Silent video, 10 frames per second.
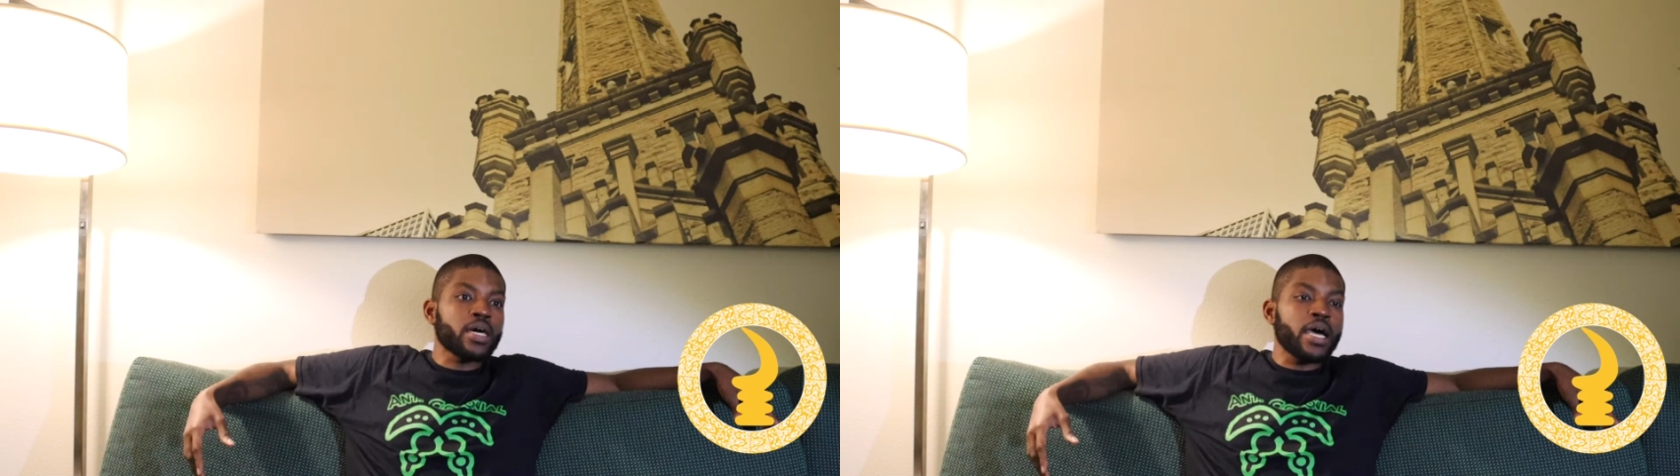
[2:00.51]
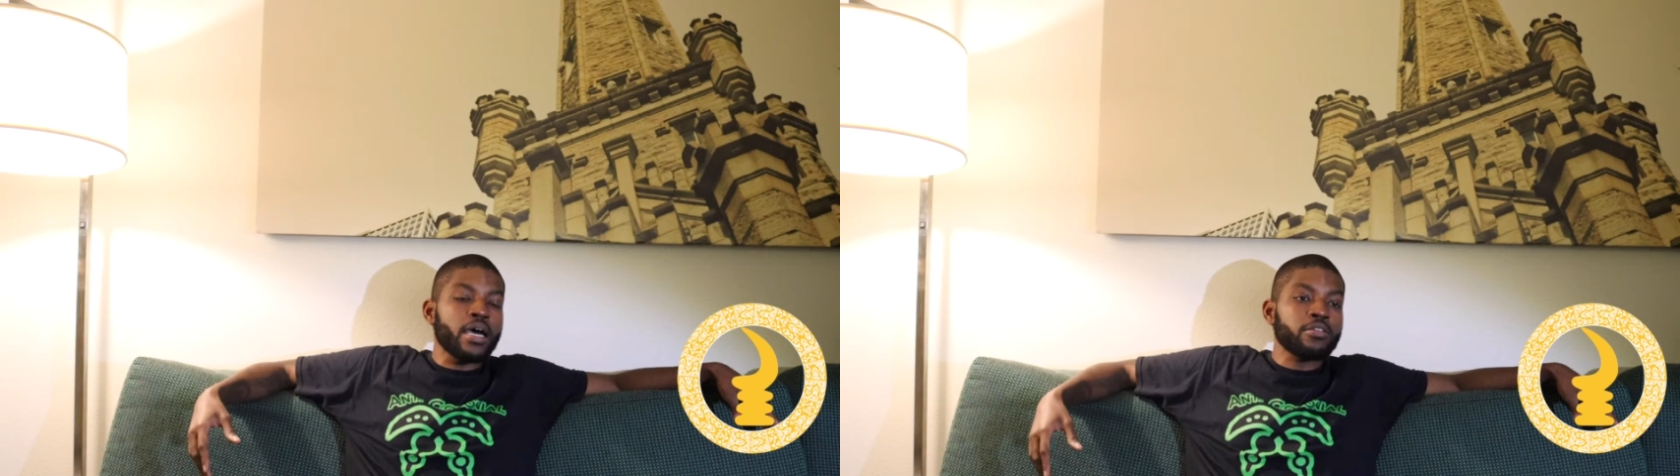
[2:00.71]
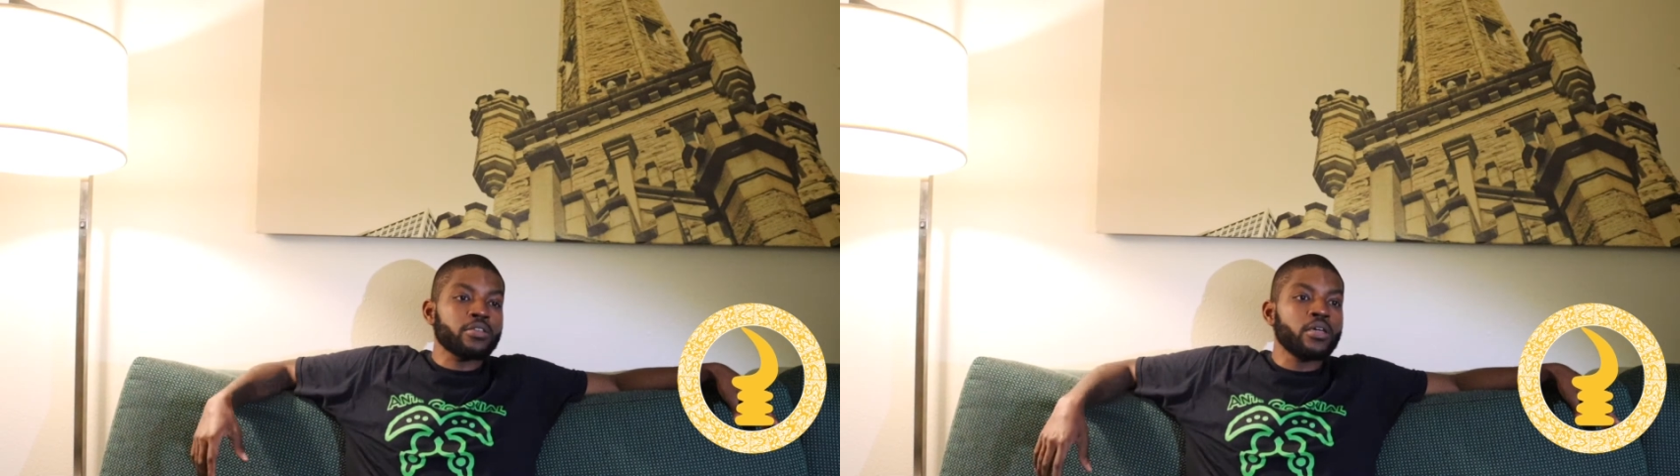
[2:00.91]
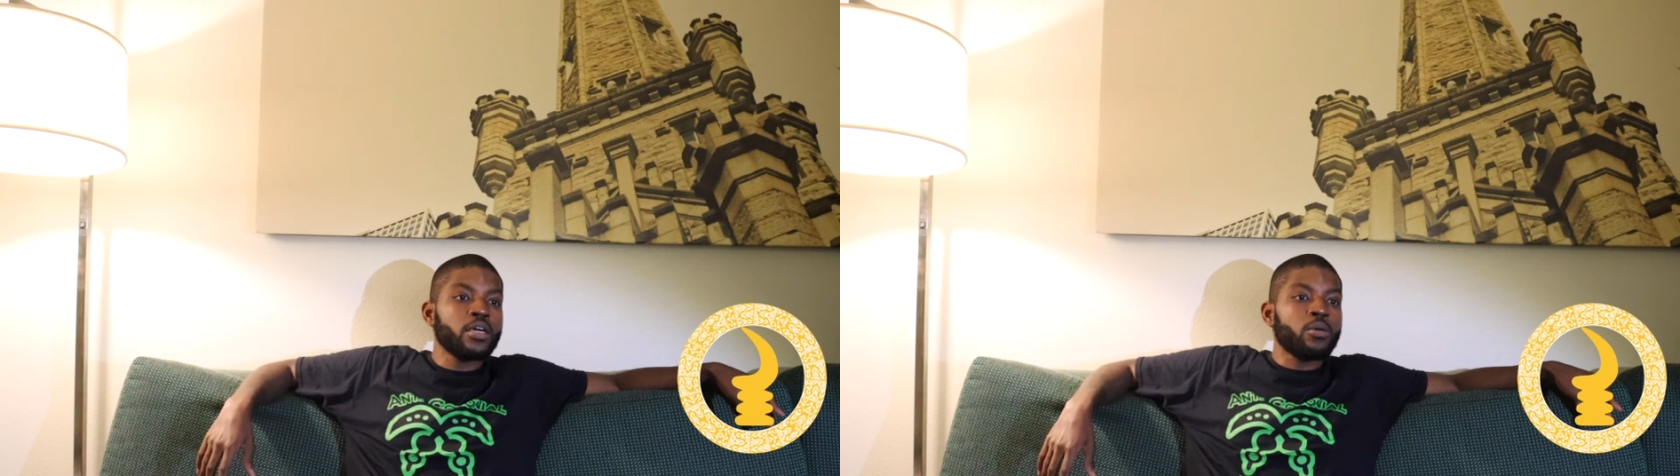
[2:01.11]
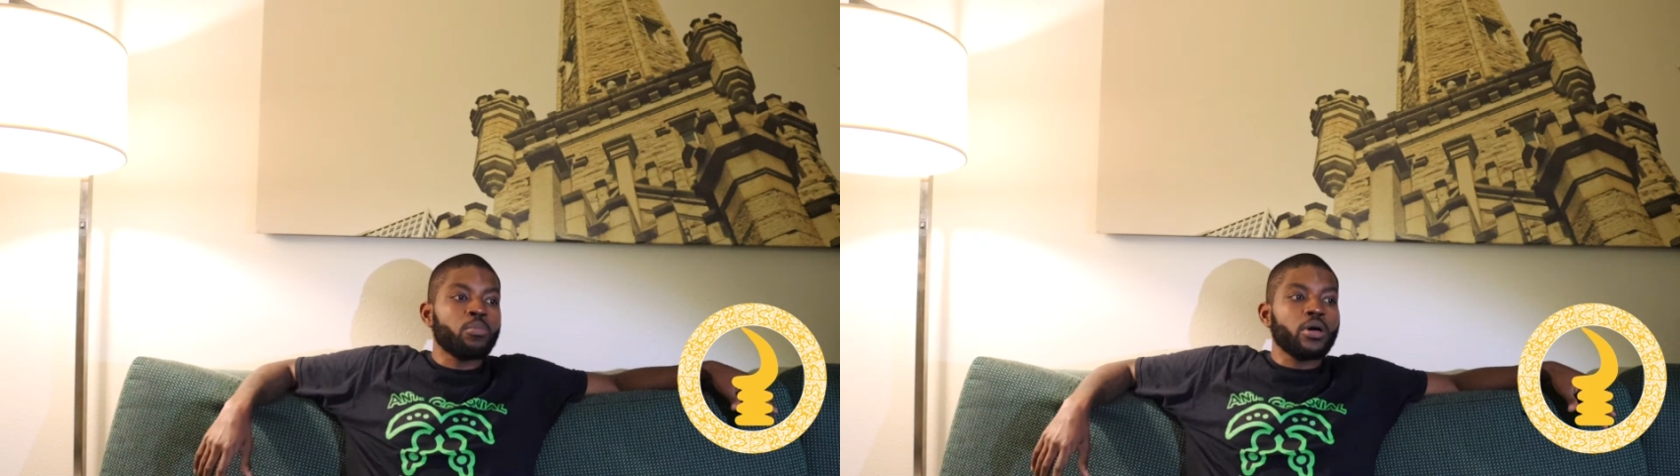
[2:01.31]
lives.
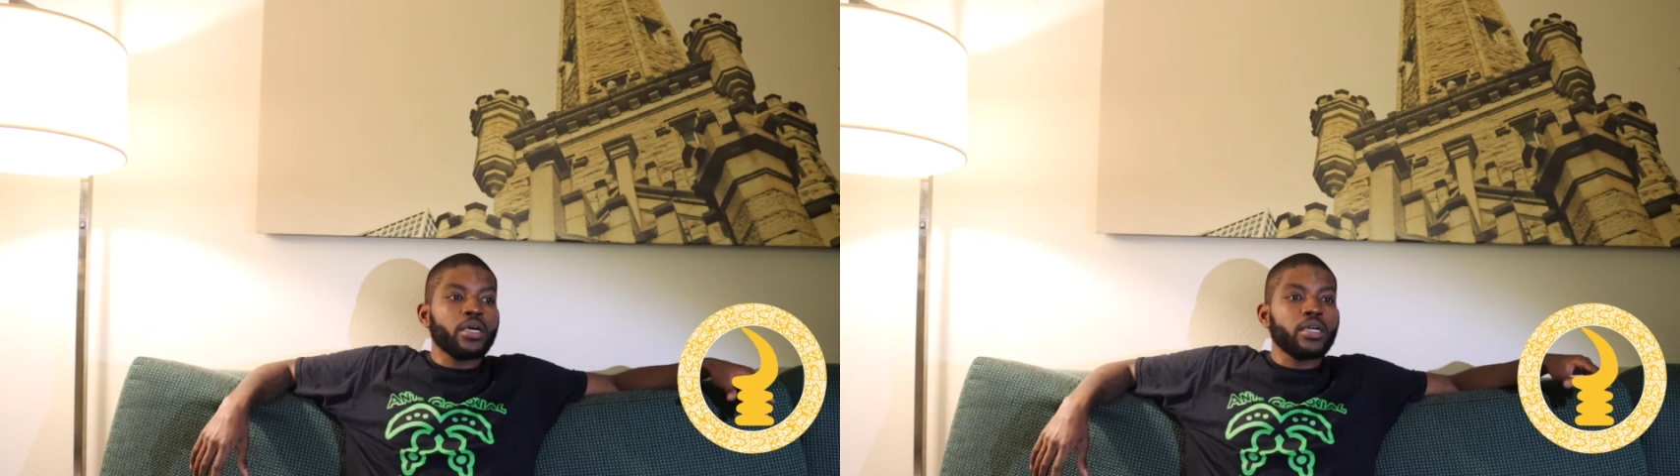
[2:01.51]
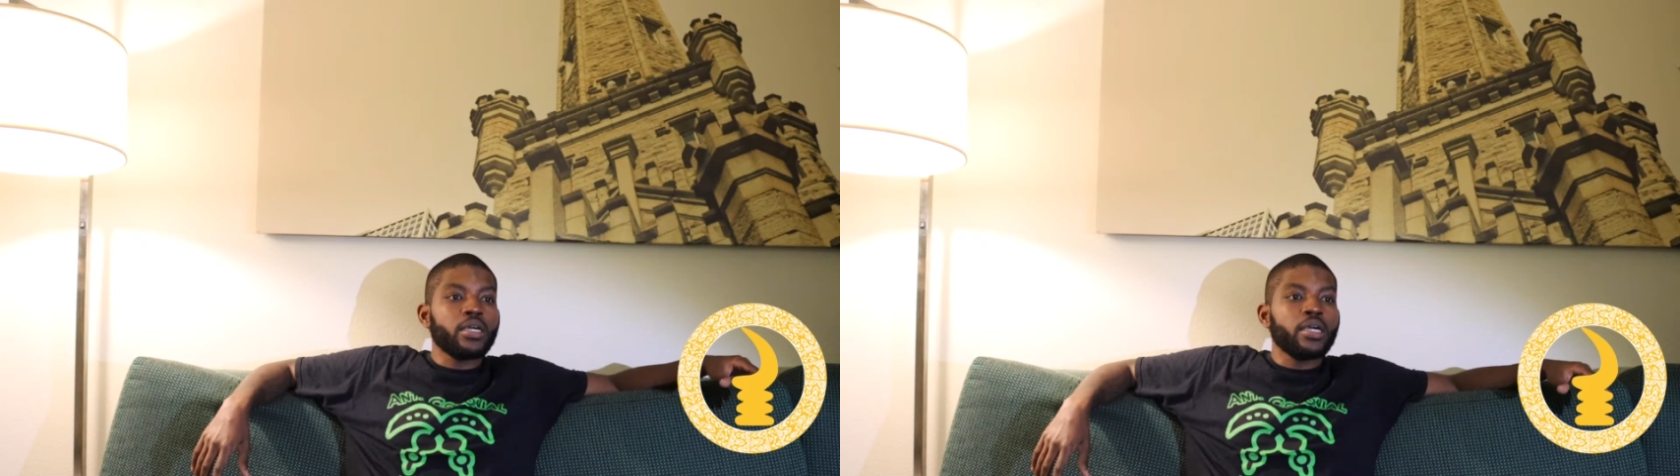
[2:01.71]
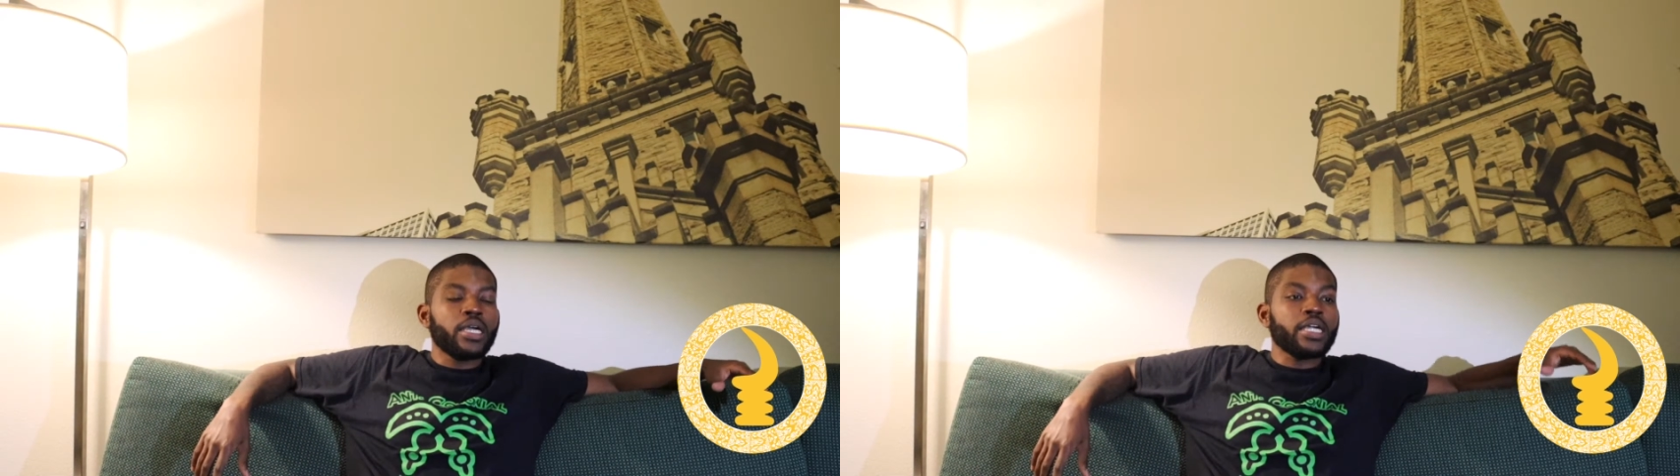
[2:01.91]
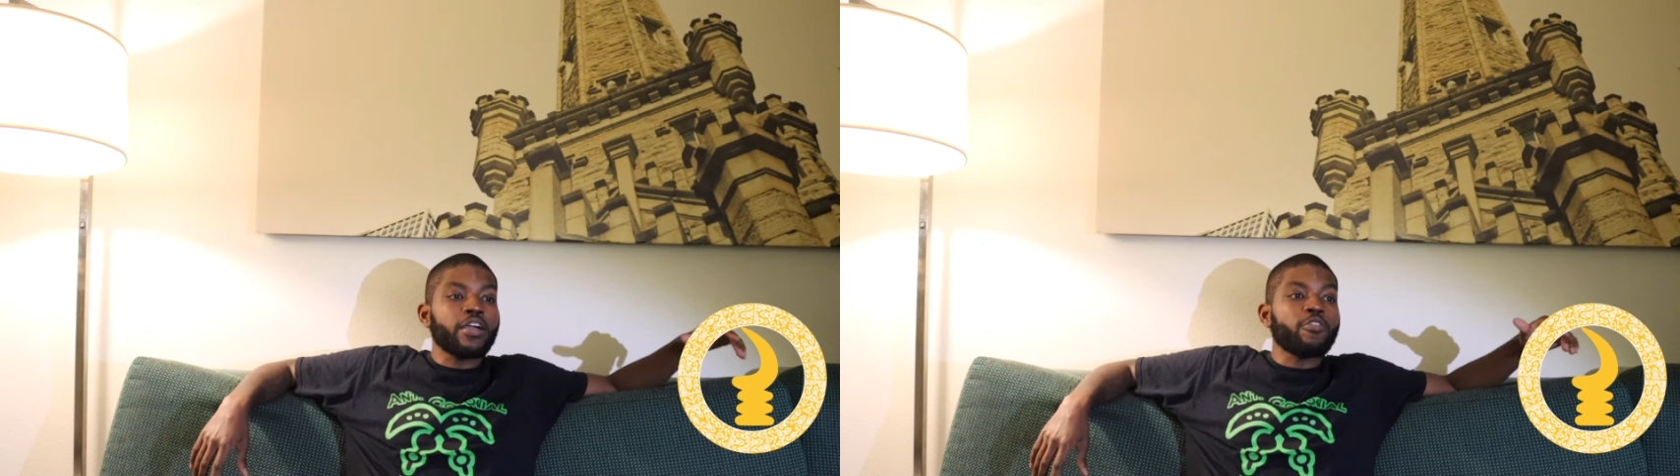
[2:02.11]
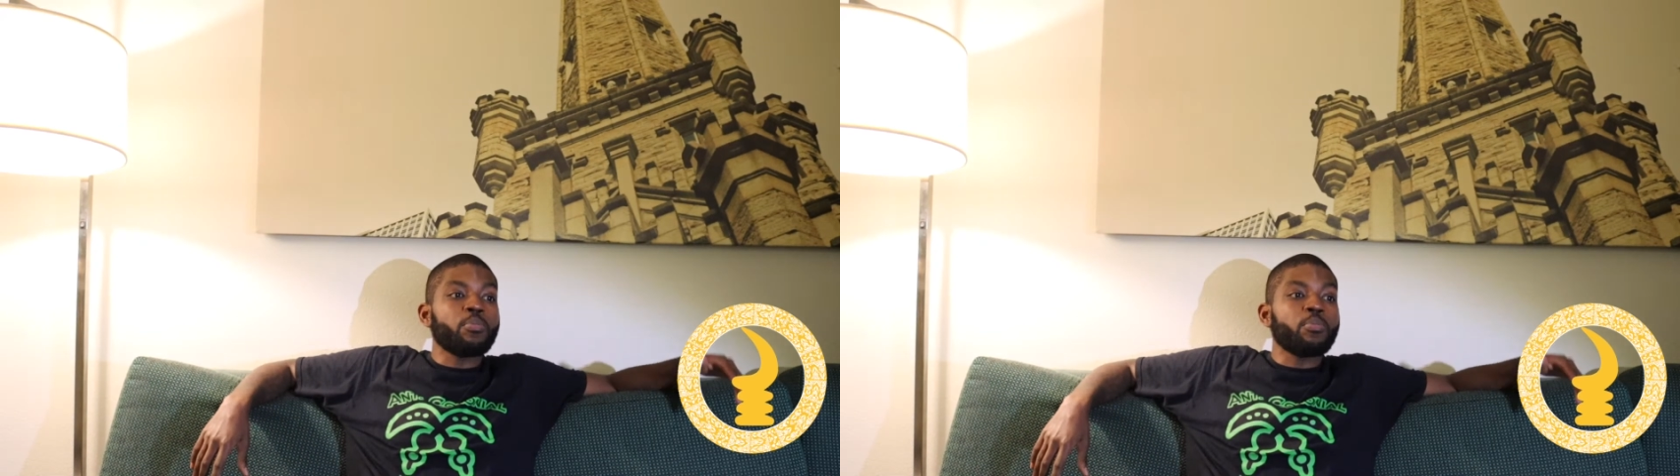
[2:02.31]
But he gave a